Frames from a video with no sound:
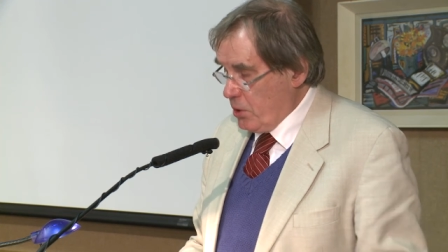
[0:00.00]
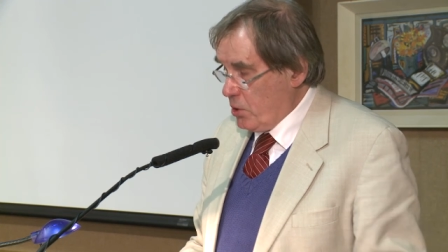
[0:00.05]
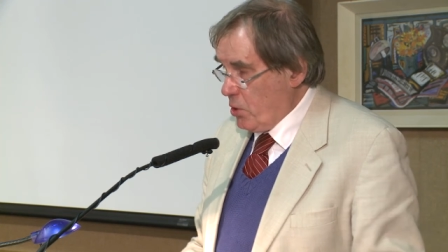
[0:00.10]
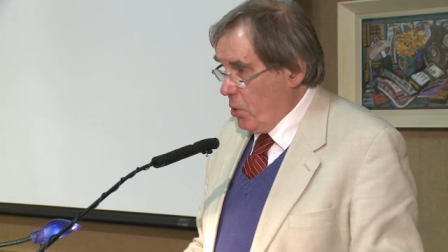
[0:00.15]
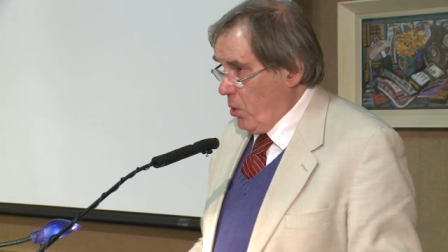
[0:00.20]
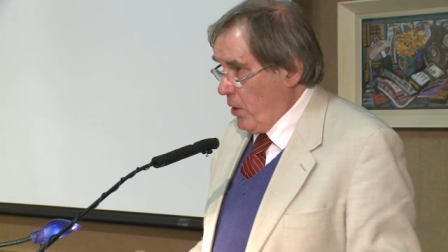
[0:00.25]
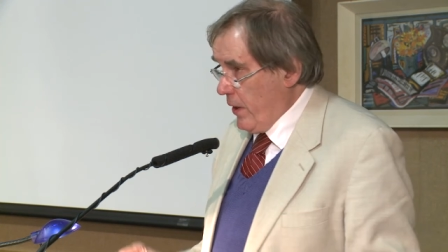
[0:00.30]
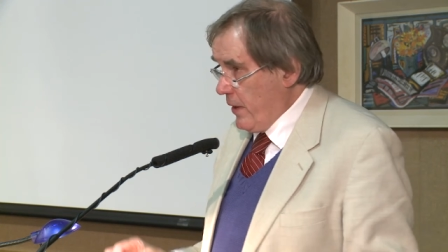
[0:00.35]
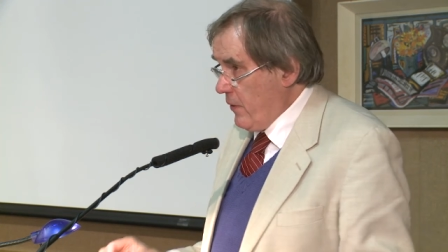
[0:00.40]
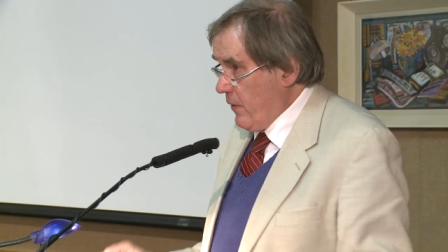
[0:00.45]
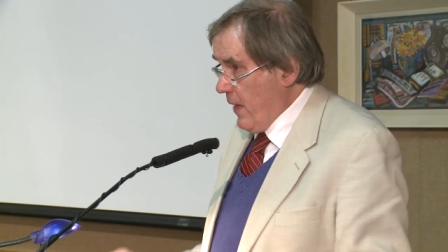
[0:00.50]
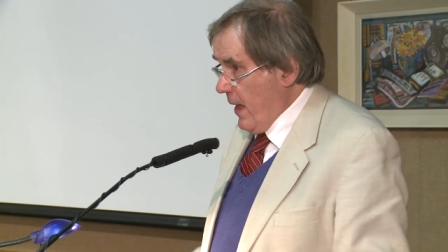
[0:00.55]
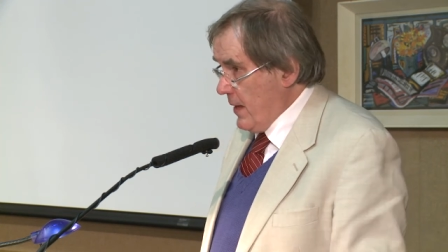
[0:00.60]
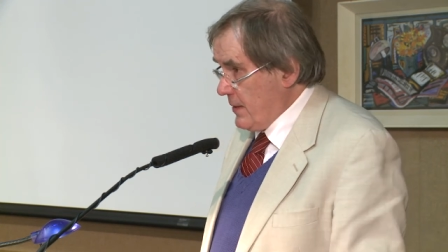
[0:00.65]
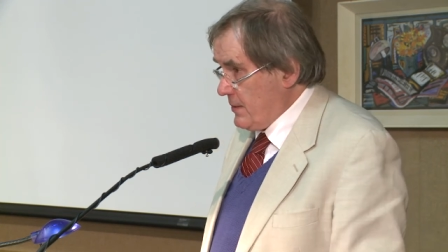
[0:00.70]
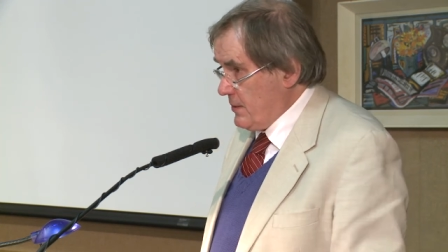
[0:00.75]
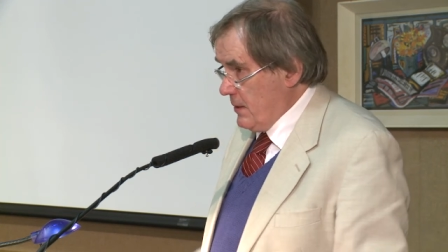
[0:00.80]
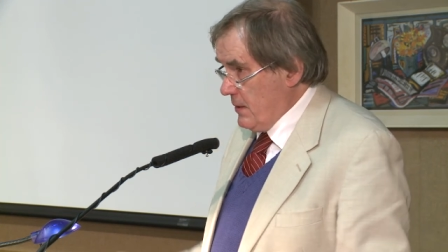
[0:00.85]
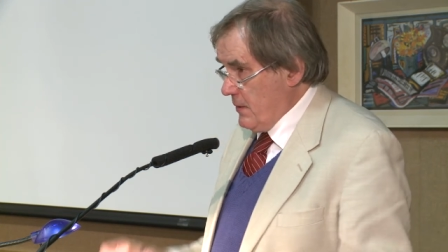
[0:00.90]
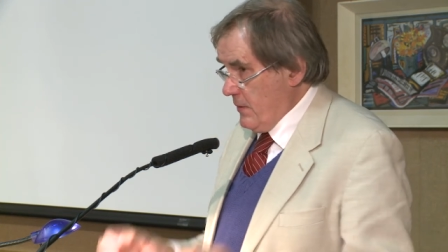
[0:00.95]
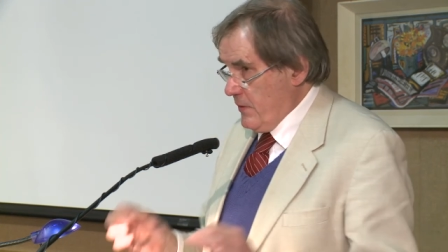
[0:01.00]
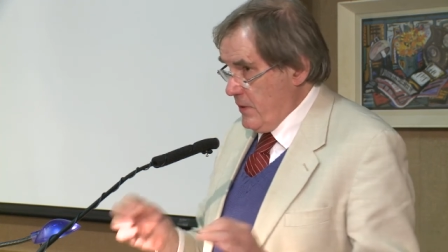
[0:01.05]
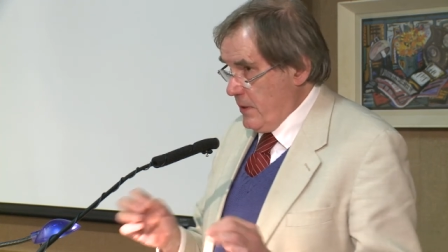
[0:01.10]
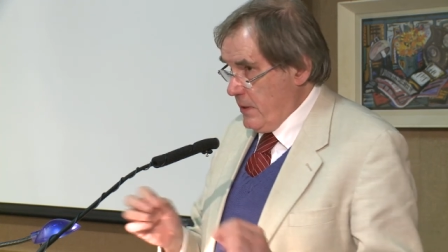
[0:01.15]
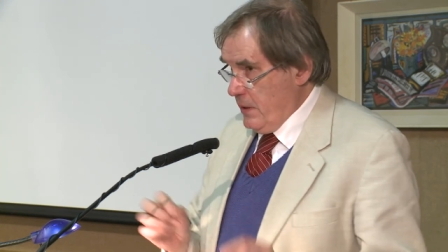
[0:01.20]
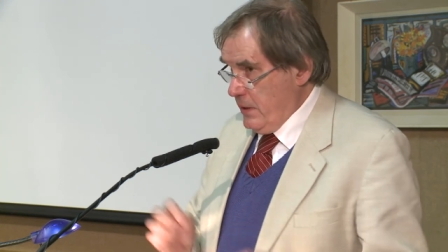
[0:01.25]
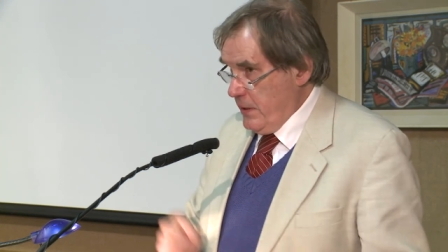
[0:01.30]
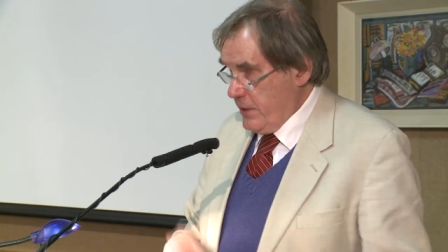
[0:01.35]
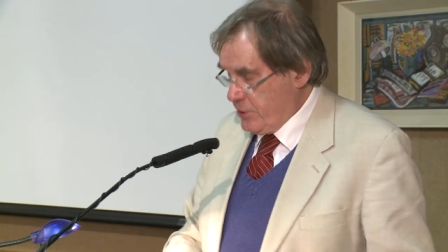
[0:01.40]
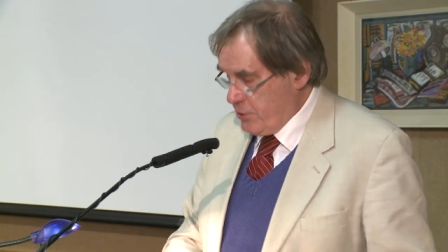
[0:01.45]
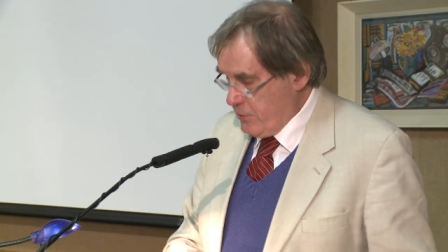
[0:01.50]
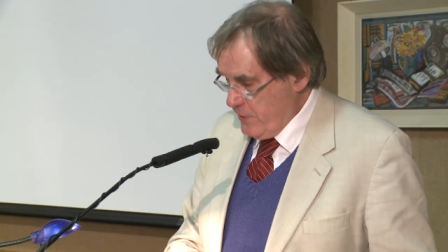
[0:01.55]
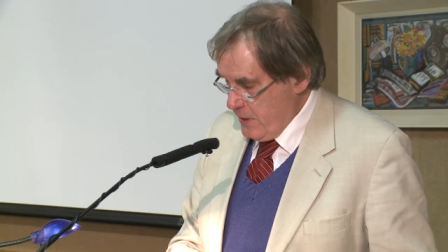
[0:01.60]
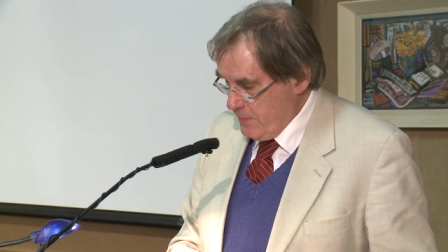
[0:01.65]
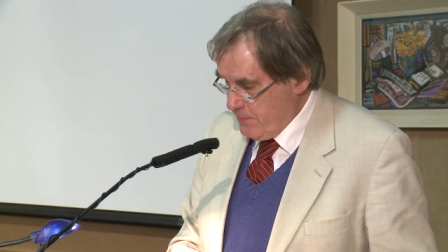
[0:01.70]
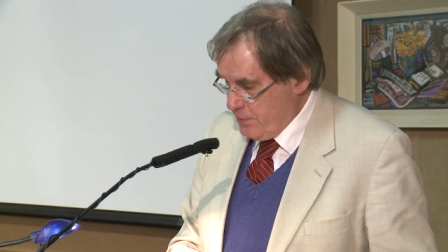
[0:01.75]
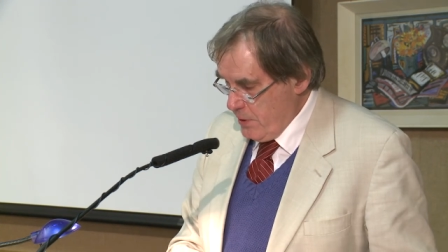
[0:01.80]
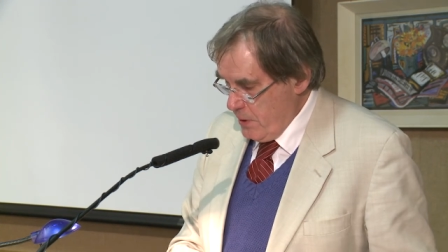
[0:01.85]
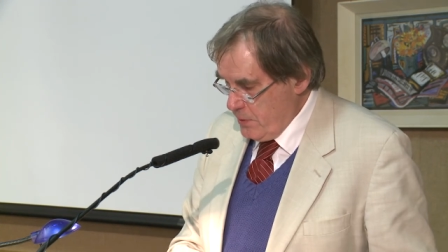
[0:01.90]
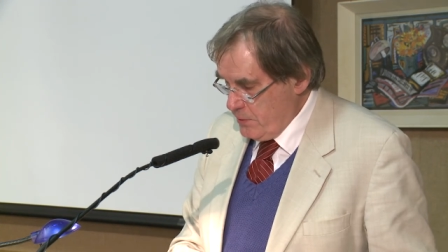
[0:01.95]
calling that the literary
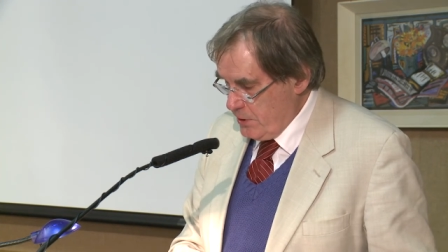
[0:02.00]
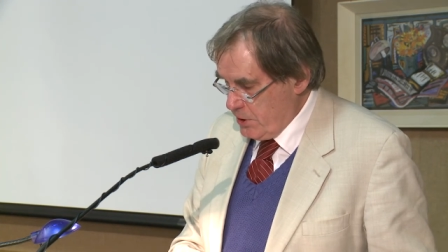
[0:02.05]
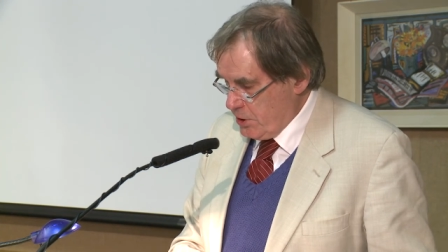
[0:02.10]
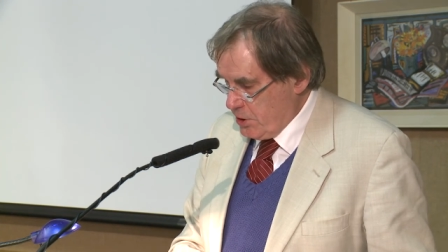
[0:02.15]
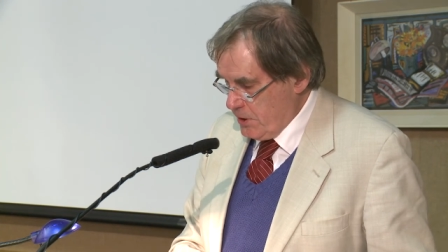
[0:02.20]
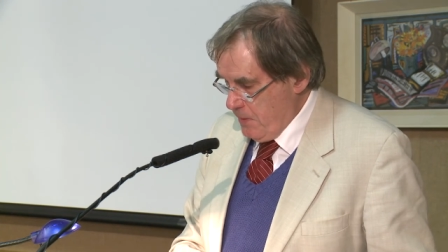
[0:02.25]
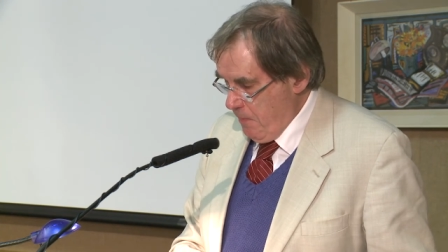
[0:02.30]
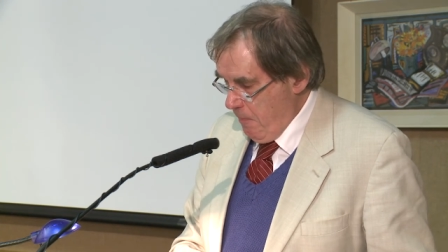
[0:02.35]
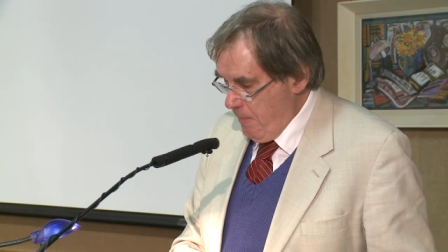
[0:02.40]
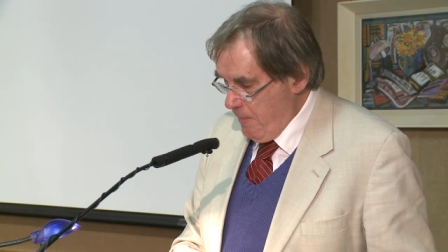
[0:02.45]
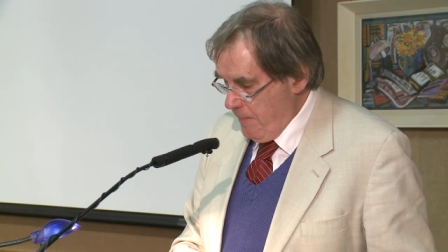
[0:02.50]
approach,